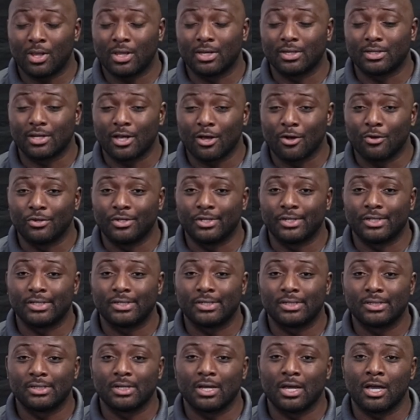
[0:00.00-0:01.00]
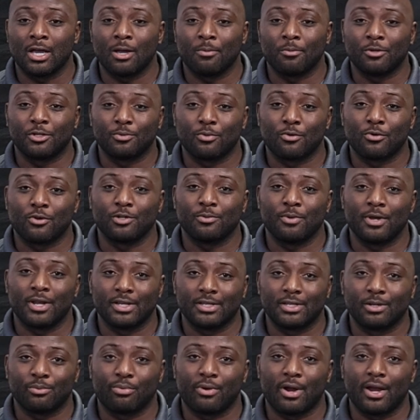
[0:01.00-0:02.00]
as coaches and sports
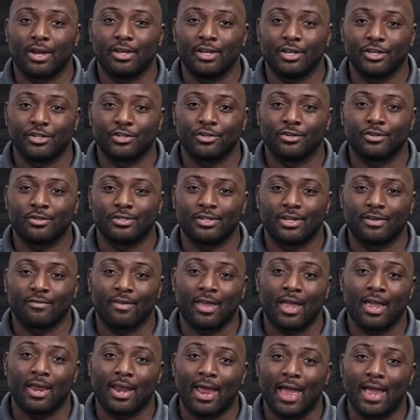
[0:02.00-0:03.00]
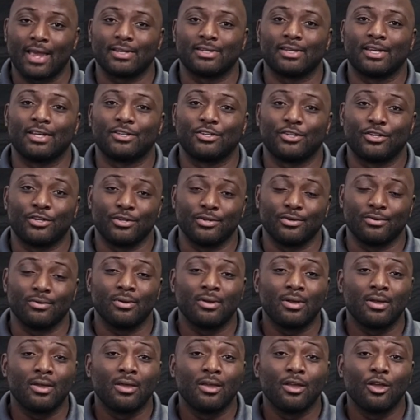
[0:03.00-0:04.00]
medicine practitioners have gained access to
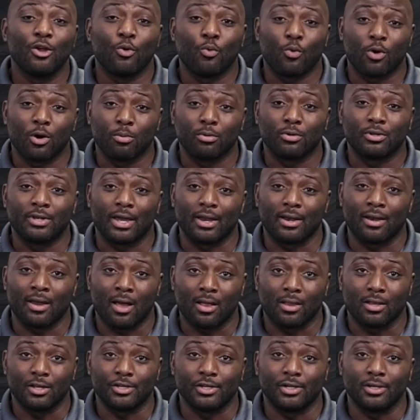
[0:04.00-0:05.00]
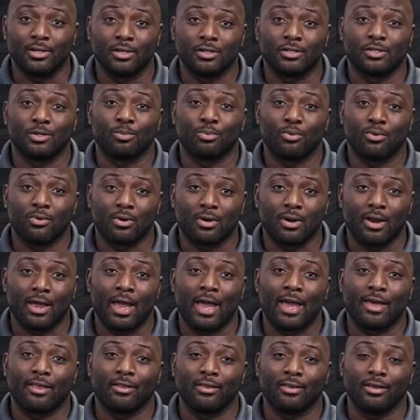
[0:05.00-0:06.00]
wearable technology to support
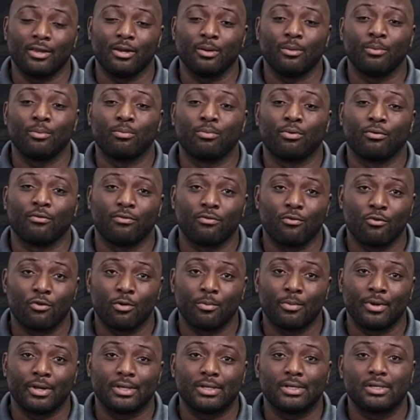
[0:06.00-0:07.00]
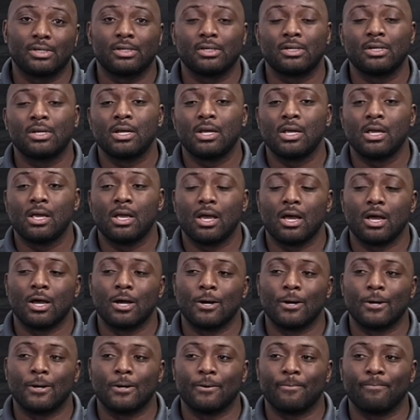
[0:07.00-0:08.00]
athlete performance.
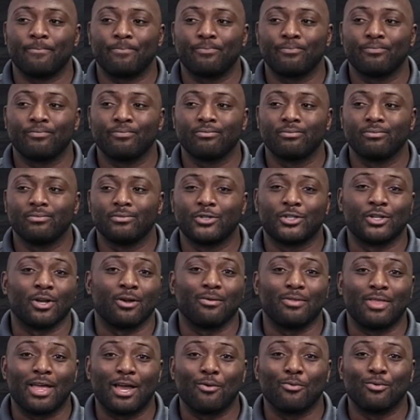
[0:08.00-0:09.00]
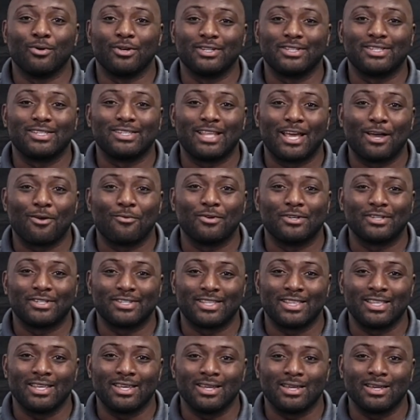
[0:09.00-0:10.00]
So that was
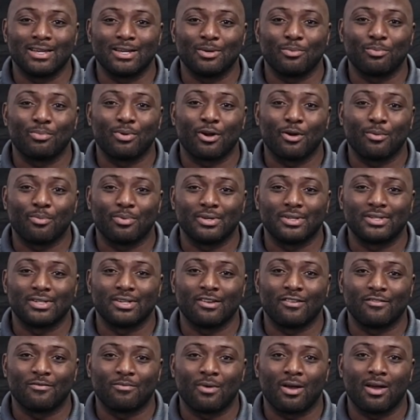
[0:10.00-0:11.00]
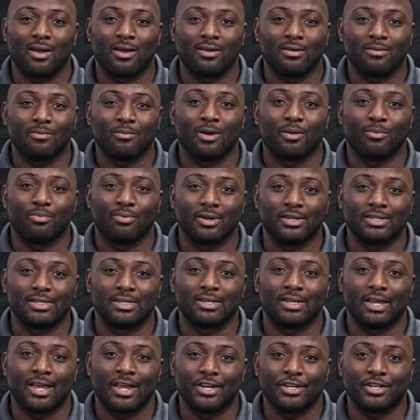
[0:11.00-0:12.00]
the purpose of my
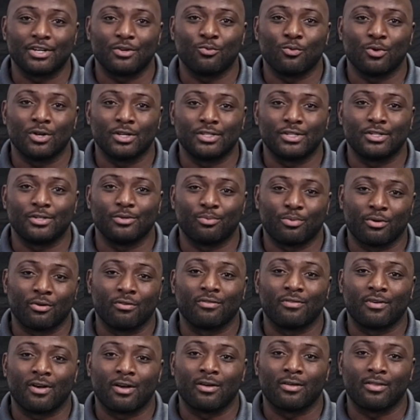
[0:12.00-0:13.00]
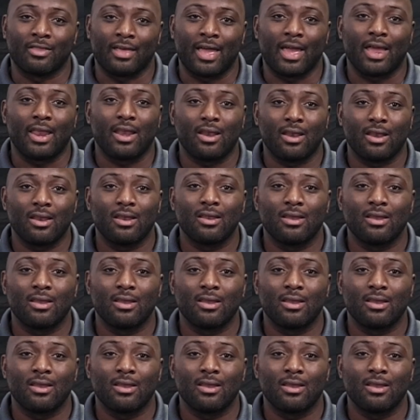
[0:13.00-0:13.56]
presentation, was to profile that.